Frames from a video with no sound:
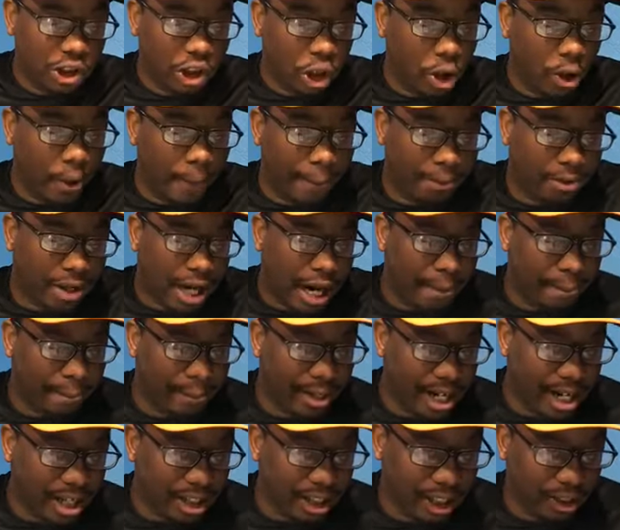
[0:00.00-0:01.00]
So
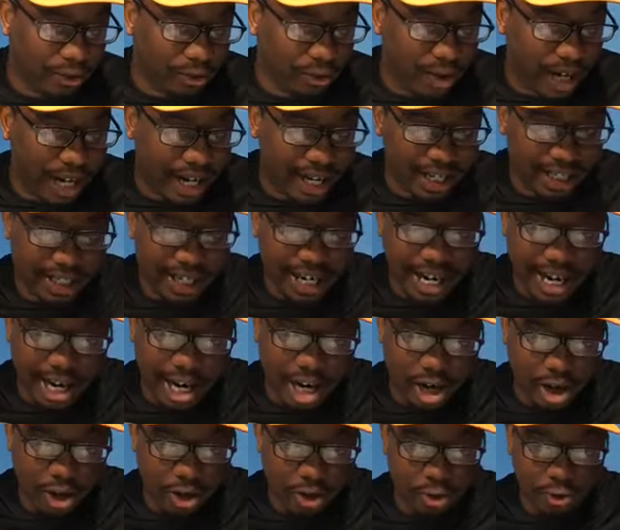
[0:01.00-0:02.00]
primarily right
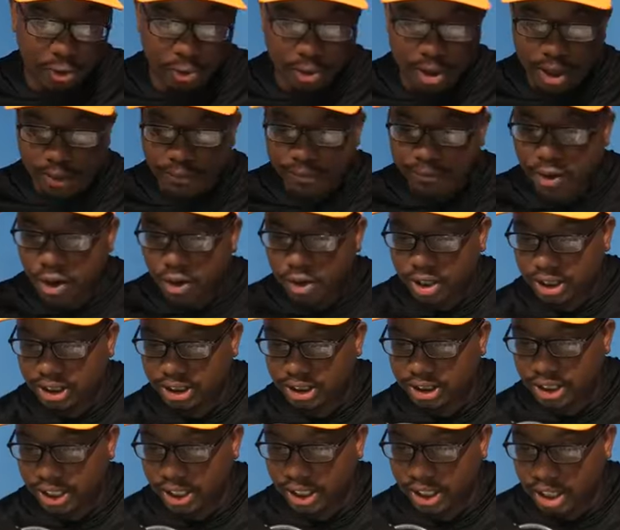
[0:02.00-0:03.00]
now, we're
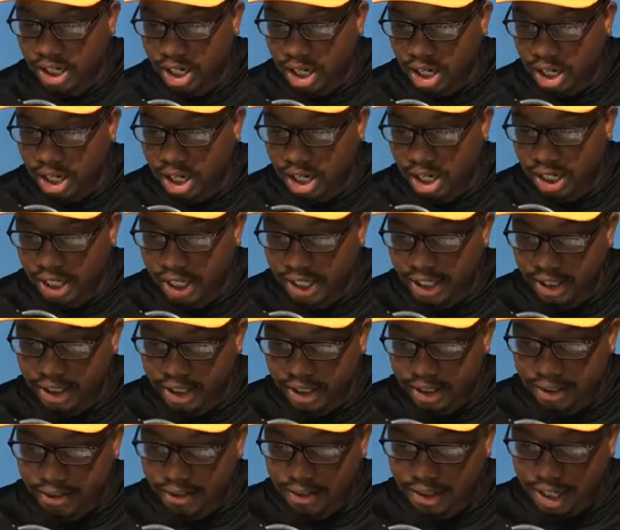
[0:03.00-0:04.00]
focusing
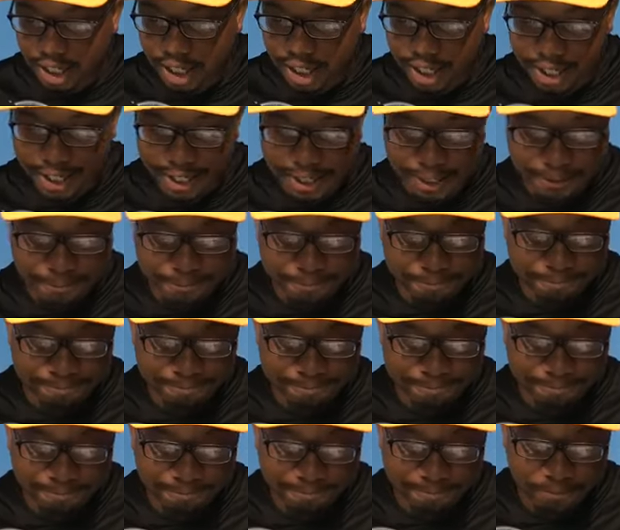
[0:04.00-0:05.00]
on
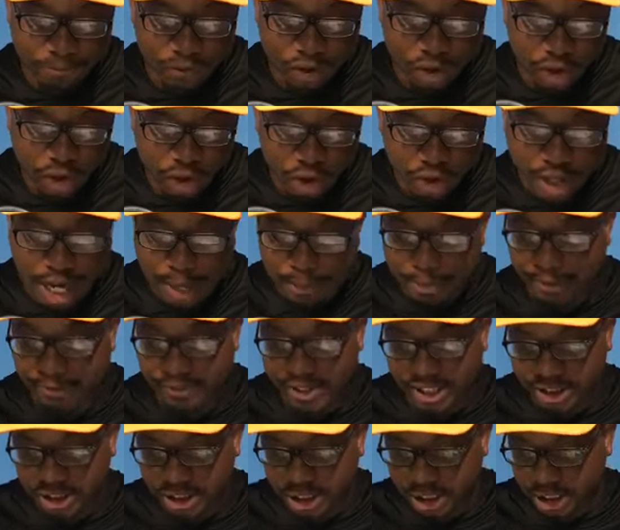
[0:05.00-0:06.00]
crappie
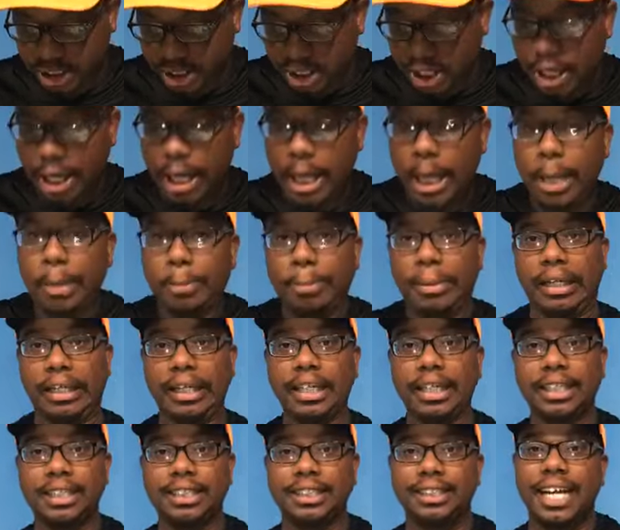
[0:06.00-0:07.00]
fishing
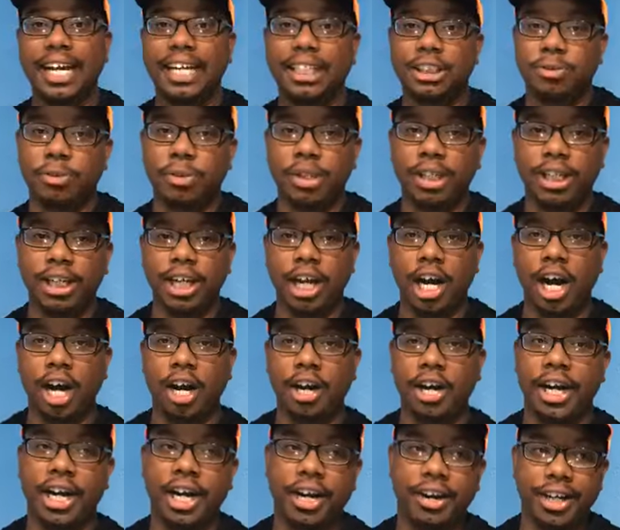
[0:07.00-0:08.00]
because that's really
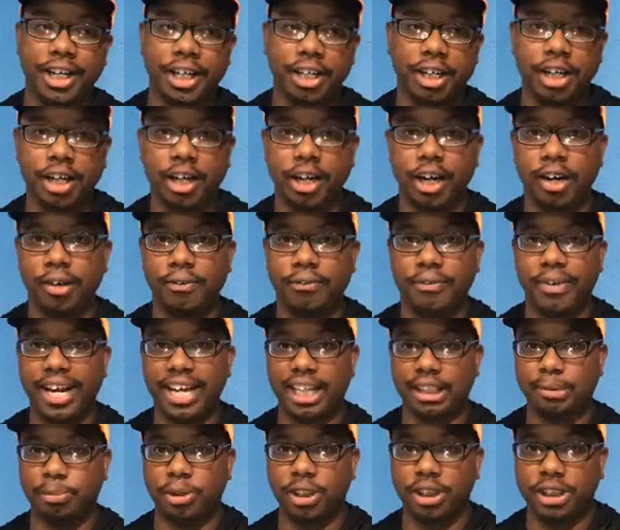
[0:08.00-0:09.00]
our area of
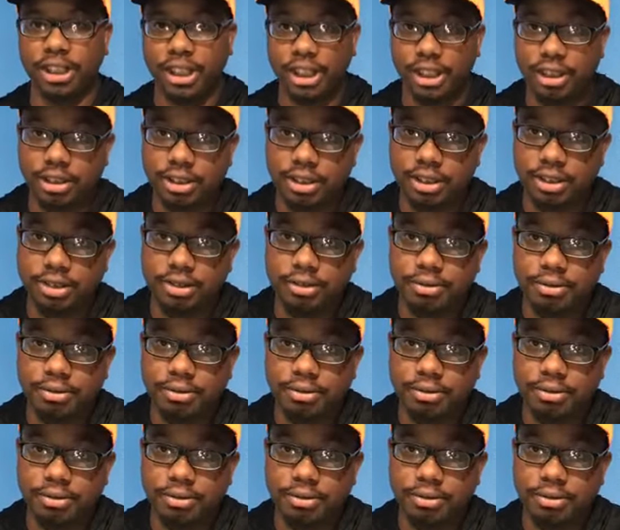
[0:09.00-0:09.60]
expertise.